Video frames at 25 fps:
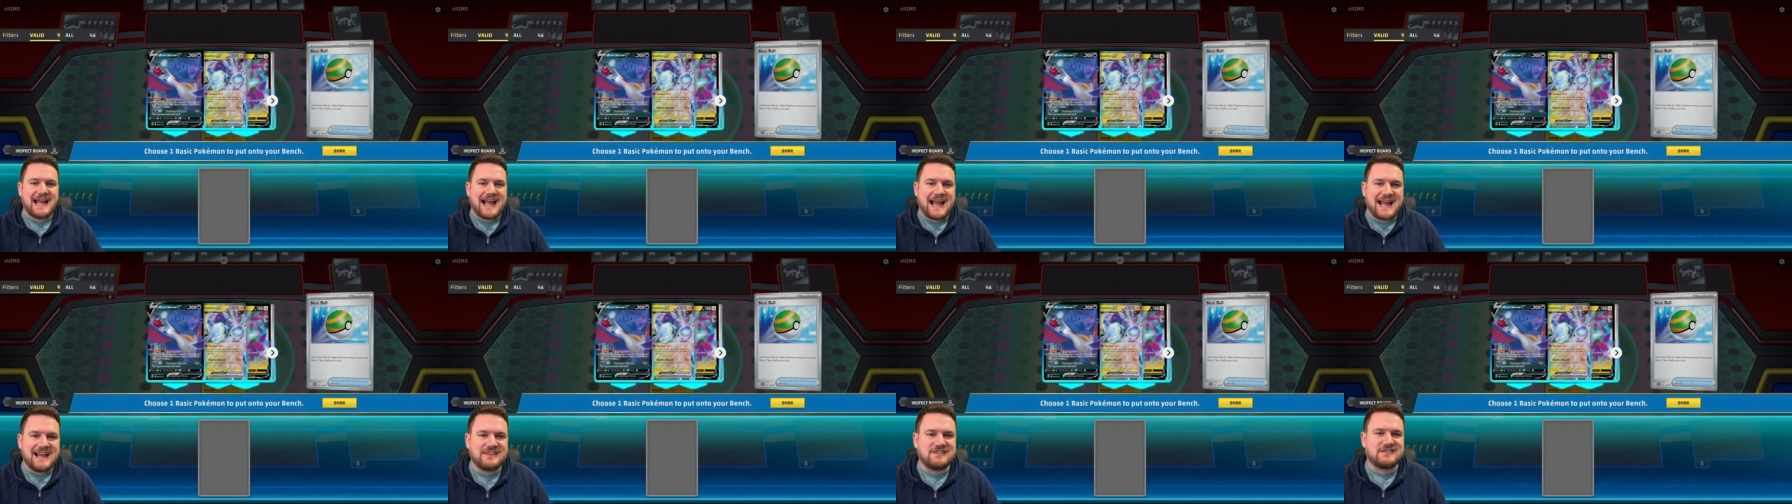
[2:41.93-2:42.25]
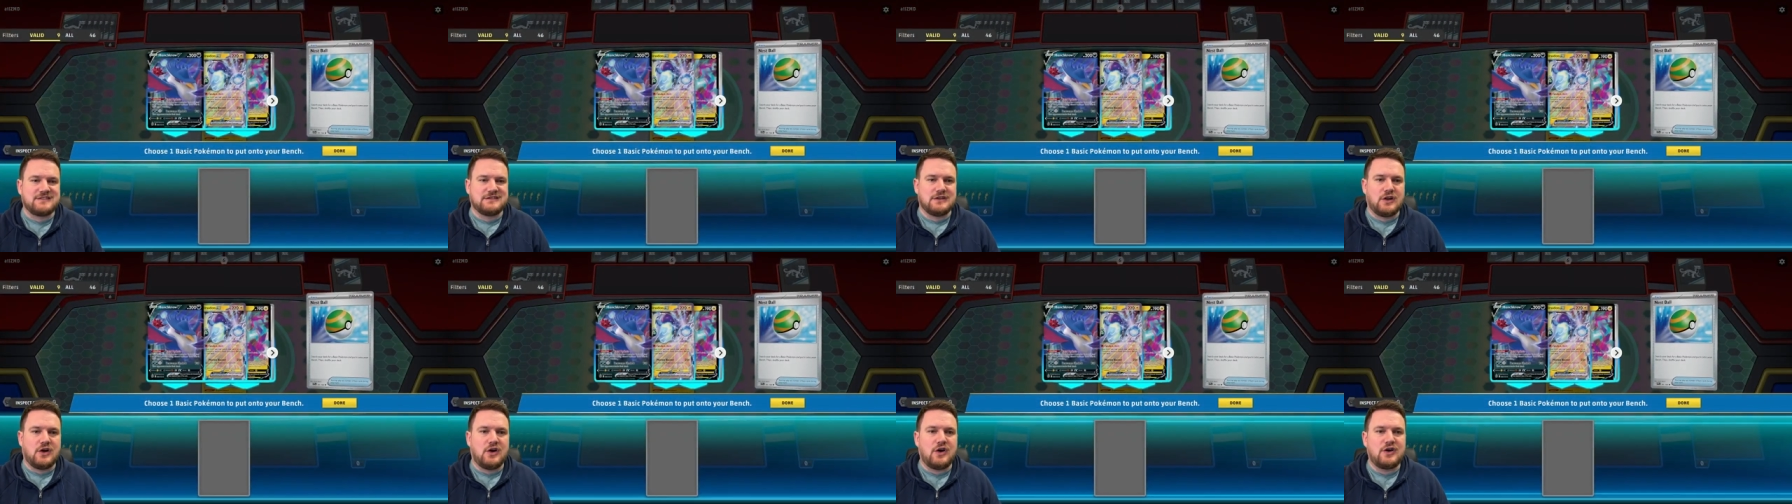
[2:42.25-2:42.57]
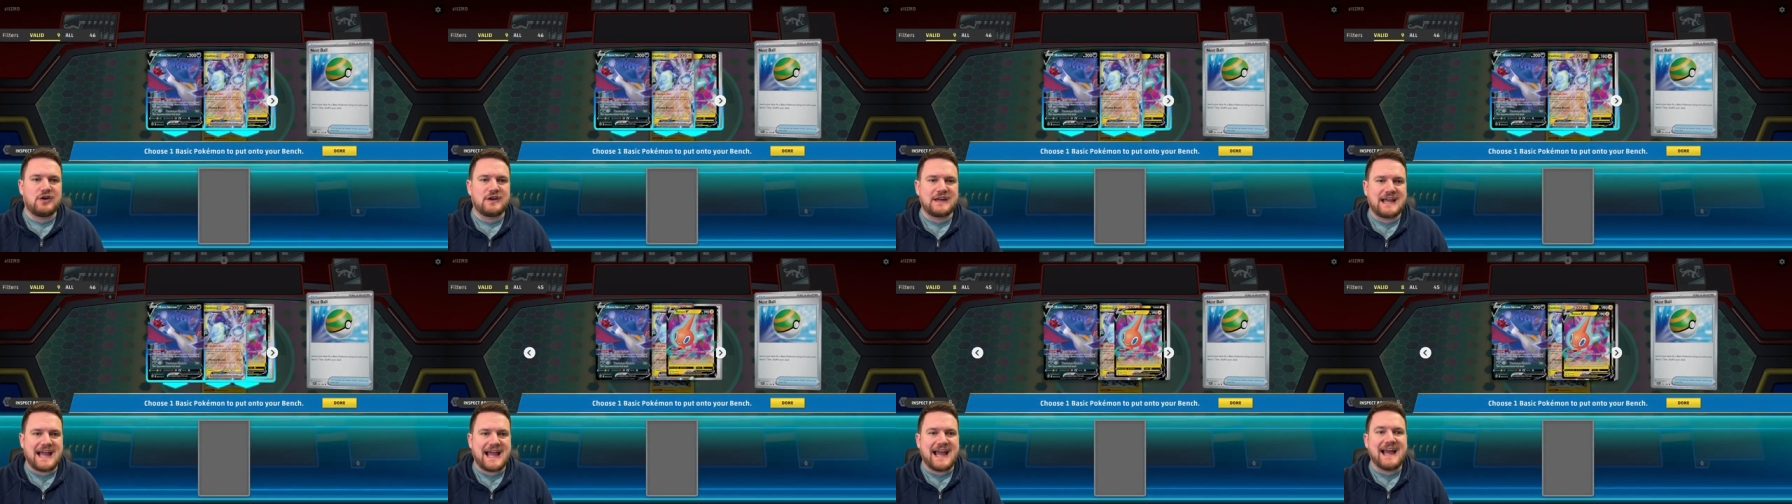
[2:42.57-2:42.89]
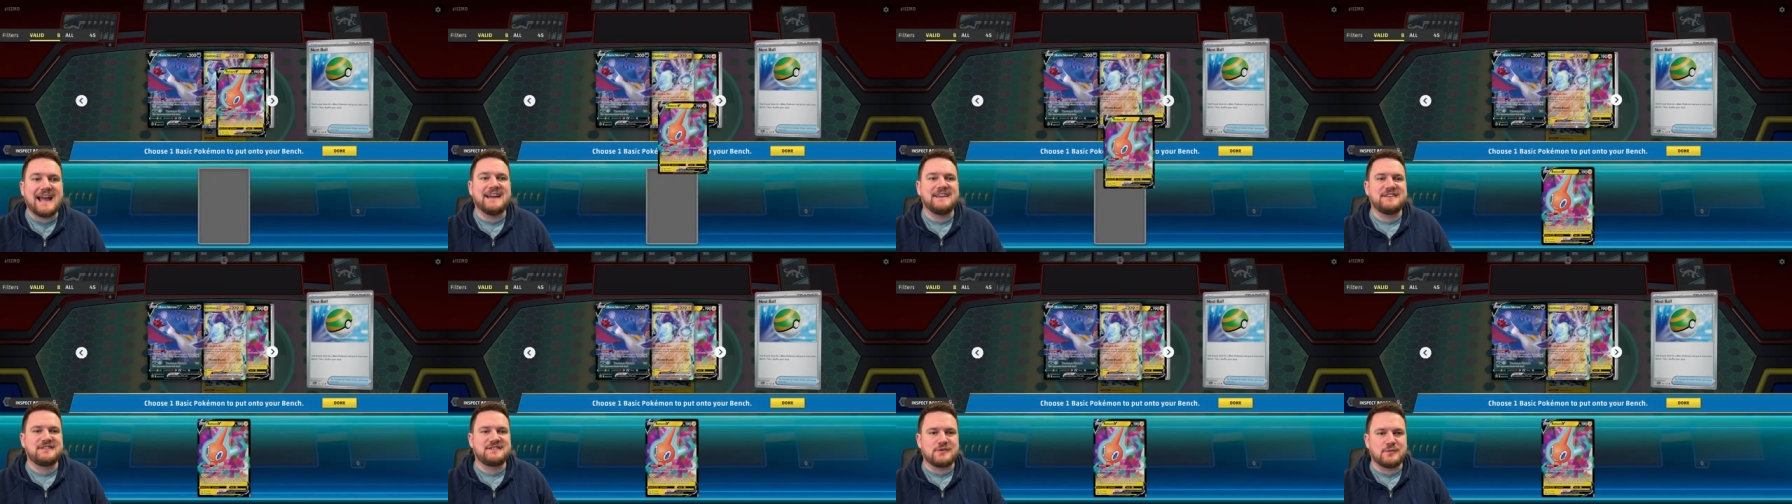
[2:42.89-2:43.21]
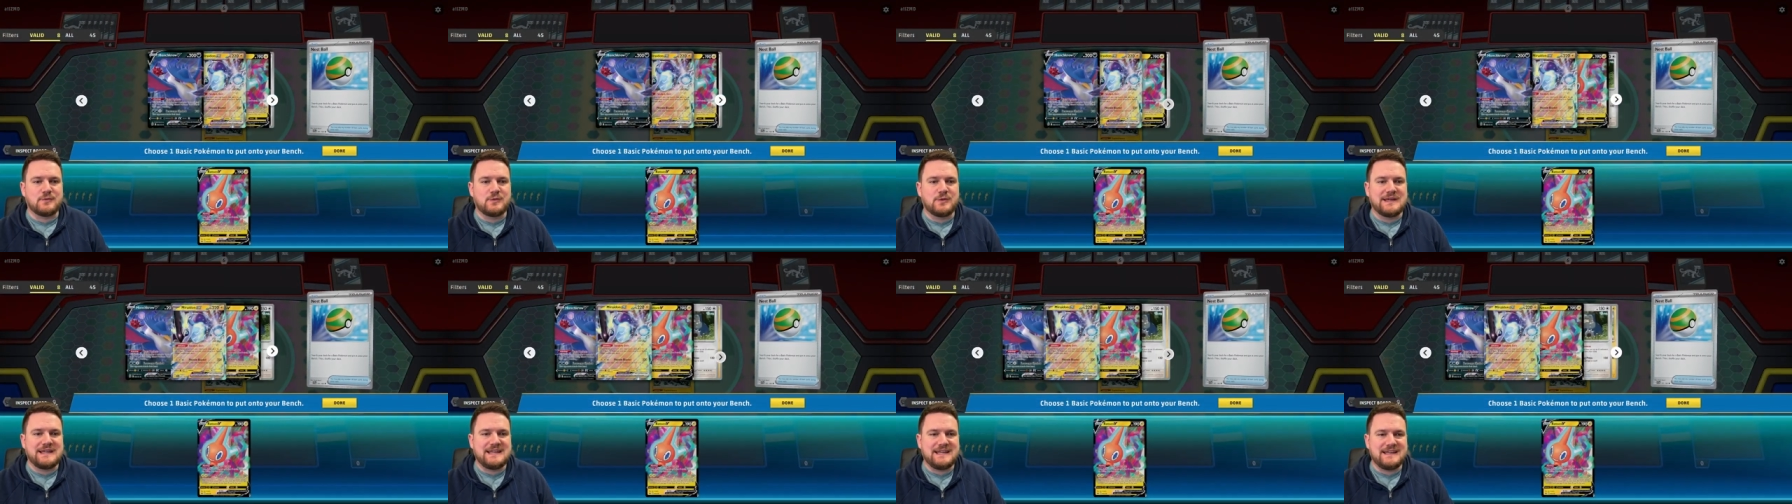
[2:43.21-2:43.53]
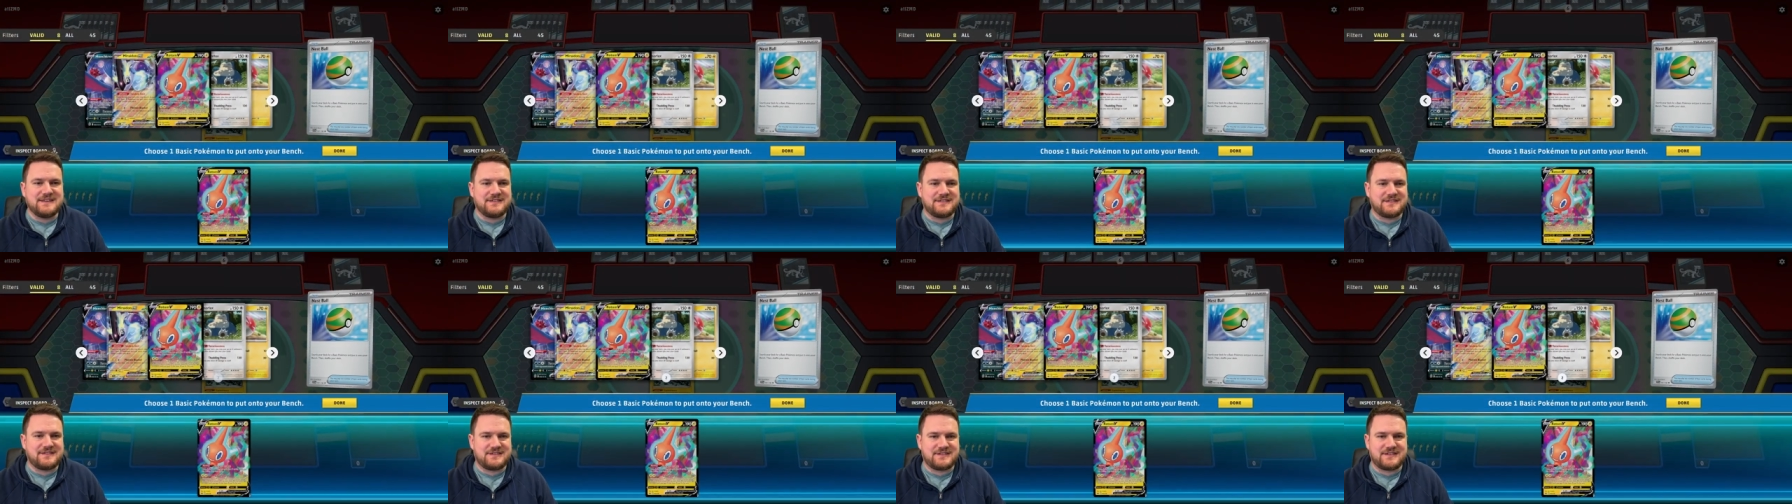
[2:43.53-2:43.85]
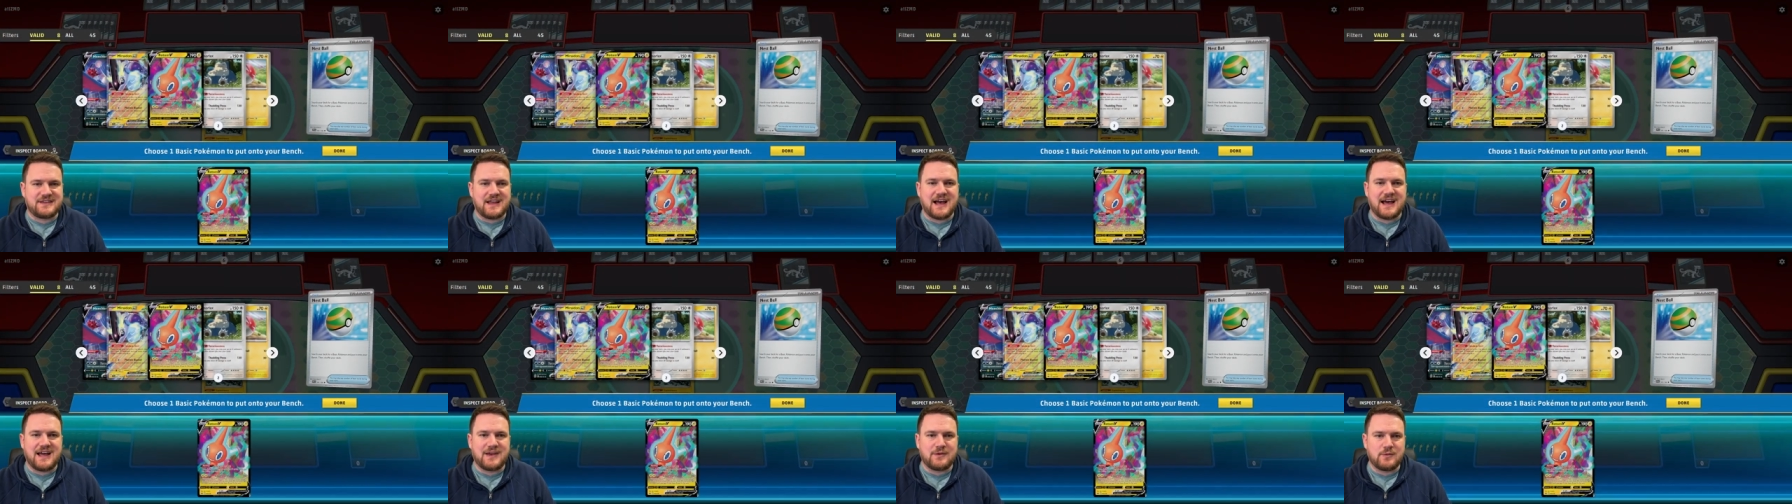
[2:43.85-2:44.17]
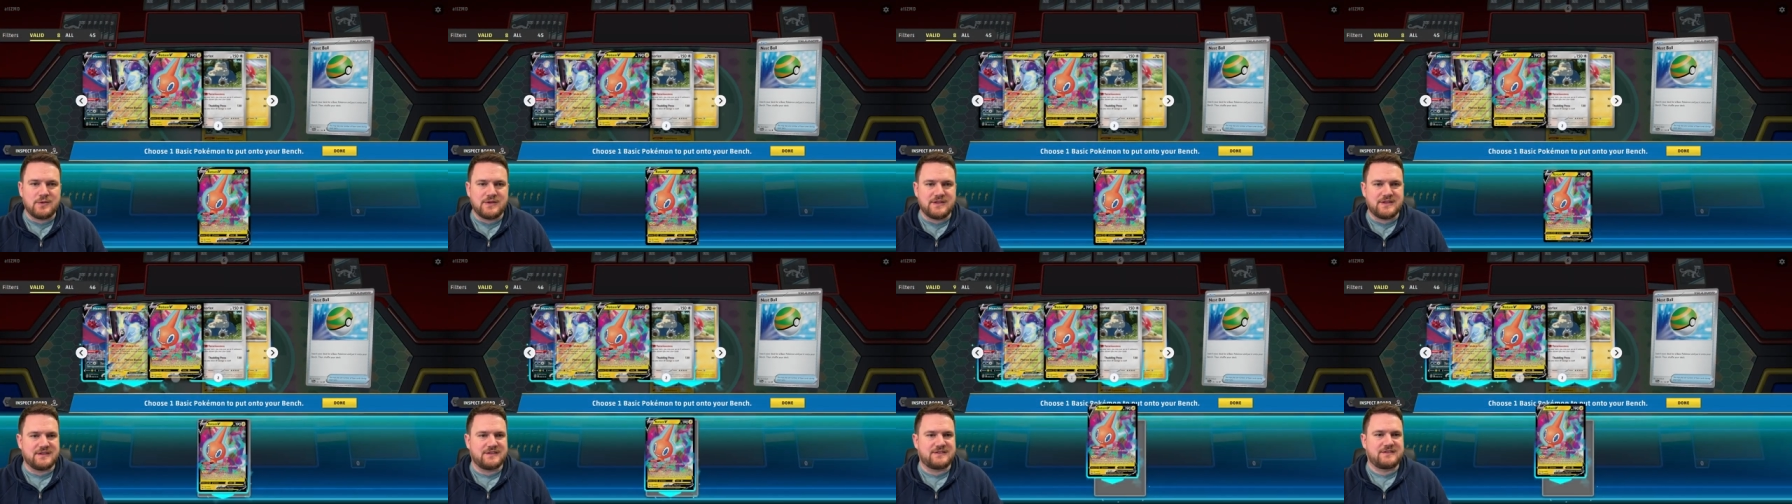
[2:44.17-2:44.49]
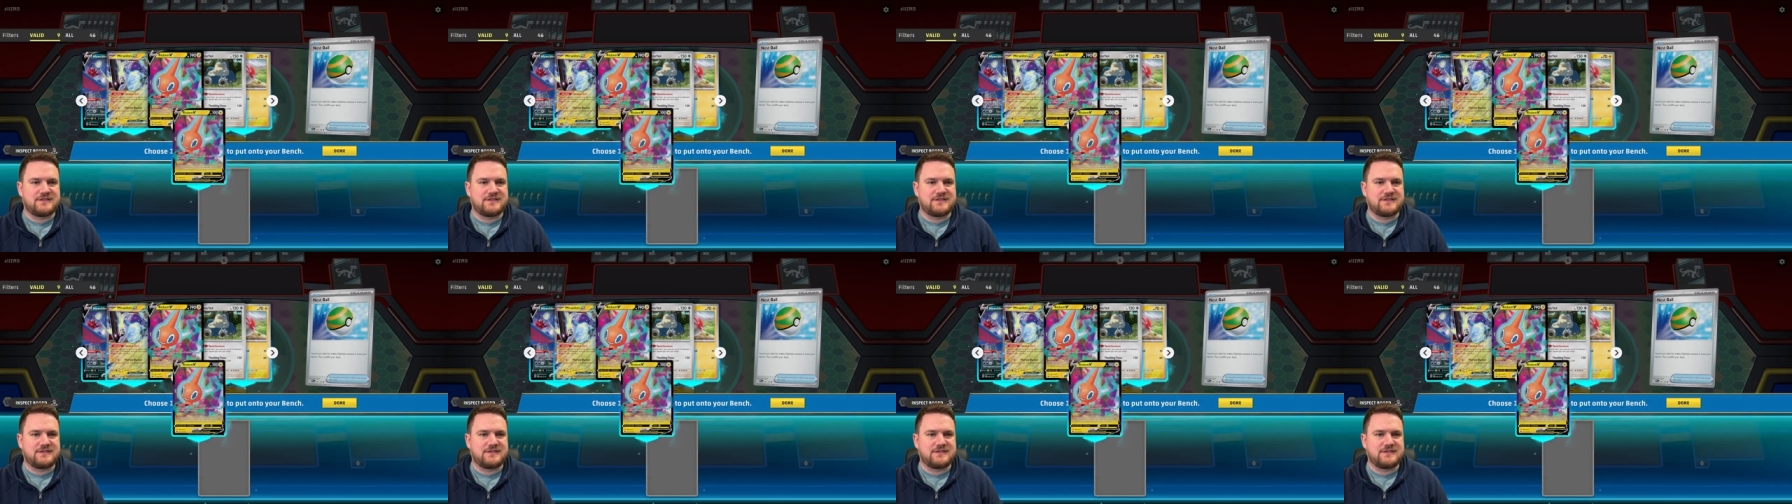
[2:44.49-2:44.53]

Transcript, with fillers: as long as we start with it.